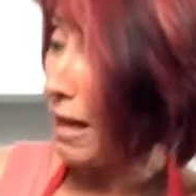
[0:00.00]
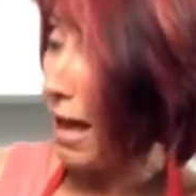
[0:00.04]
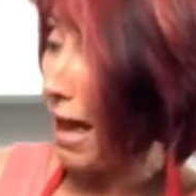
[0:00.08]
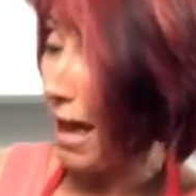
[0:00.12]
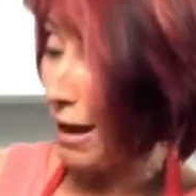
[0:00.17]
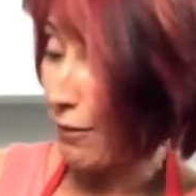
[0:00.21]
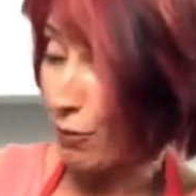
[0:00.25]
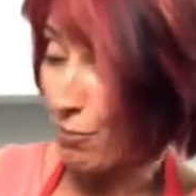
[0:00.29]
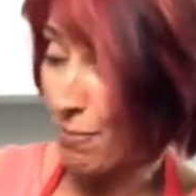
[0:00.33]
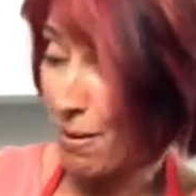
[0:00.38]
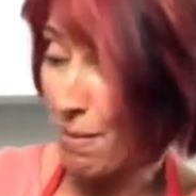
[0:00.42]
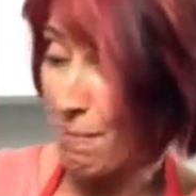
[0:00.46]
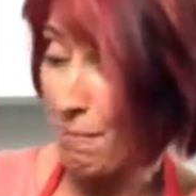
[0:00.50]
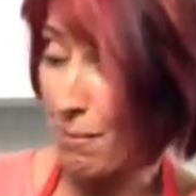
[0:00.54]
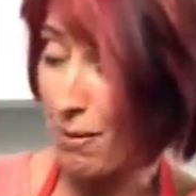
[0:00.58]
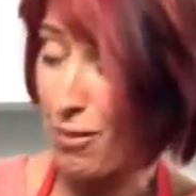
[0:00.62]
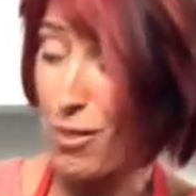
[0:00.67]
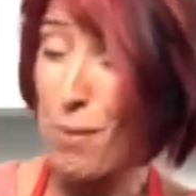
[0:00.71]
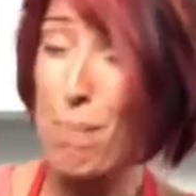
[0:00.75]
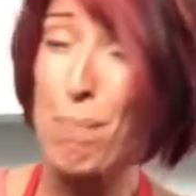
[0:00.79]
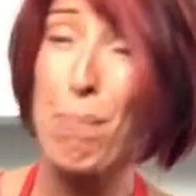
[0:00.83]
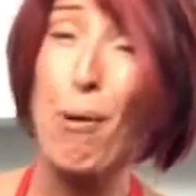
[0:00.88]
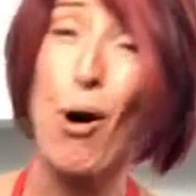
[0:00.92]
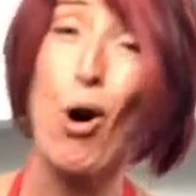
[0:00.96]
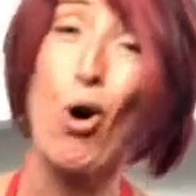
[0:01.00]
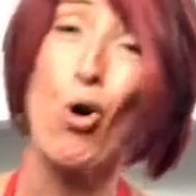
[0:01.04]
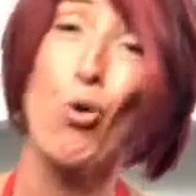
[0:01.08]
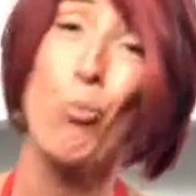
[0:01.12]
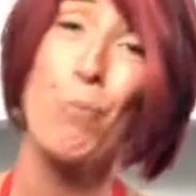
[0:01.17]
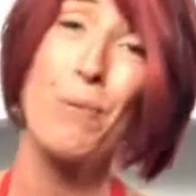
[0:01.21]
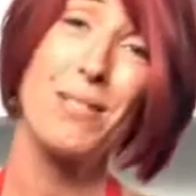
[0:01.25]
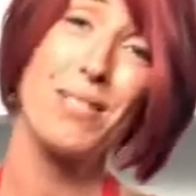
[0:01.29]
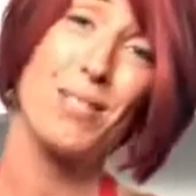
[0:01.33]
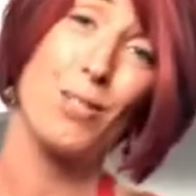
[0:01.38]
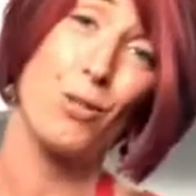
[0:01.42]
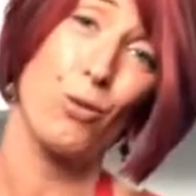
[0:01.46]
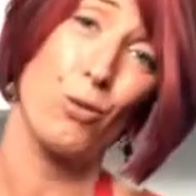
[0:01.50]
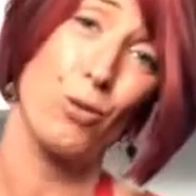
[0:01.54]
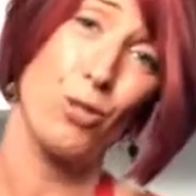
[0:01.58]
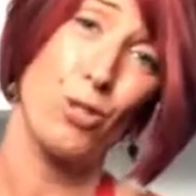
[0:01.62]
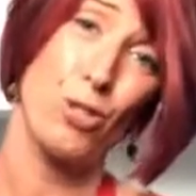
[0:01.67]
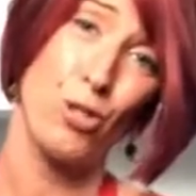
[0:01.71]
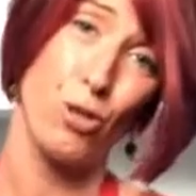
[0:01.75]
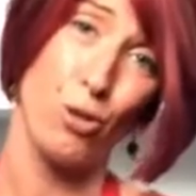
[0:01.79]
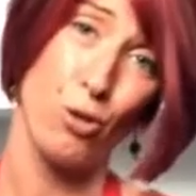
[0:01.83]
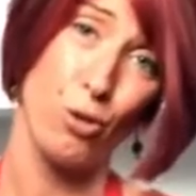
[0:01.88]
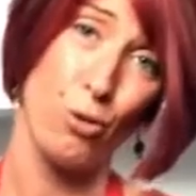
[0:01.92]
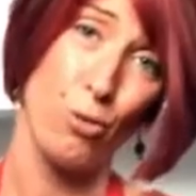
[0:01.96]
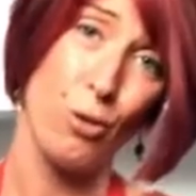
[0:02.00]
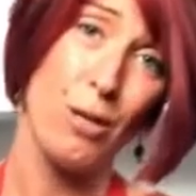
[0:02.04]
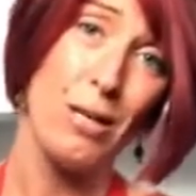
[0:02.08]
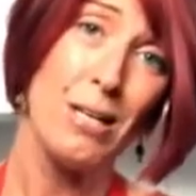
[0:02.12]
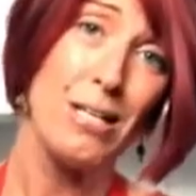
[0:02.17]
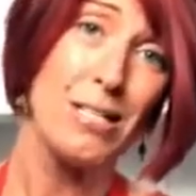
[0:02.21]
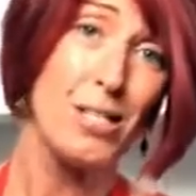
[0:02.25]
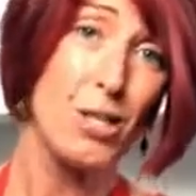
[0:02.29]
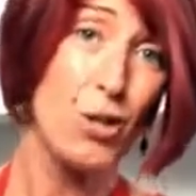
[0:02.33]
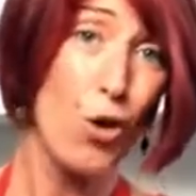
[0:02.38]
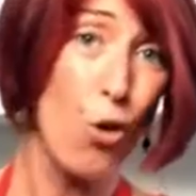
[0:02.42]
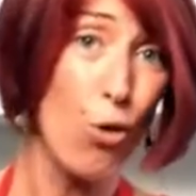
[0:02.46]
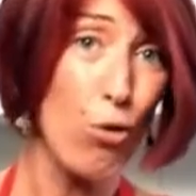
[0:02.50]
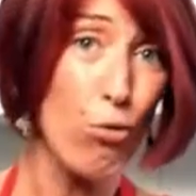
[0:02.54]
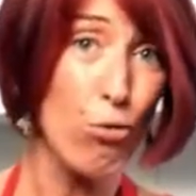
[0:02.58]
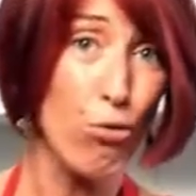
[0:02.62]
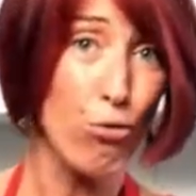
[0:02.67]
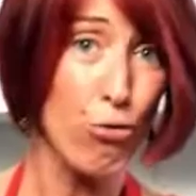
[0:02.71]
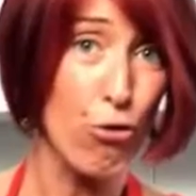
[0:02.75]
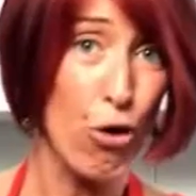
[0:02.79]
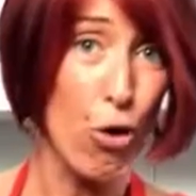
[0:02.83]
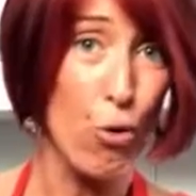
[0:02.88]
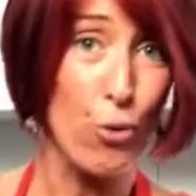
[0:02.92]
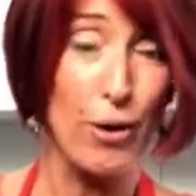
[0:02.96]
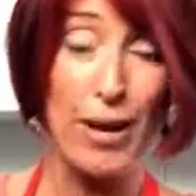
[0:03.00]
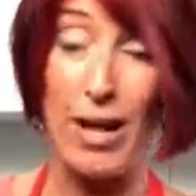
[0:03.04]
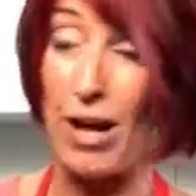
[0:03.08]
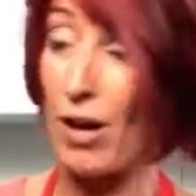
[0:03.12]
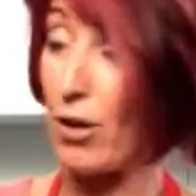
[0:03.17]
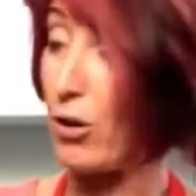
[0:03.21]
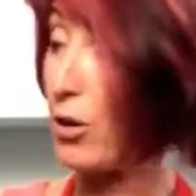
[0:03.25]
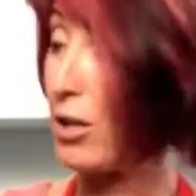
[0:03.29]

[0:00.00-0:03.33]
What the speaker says: And remember, the pulp is good too, so don't throw it out.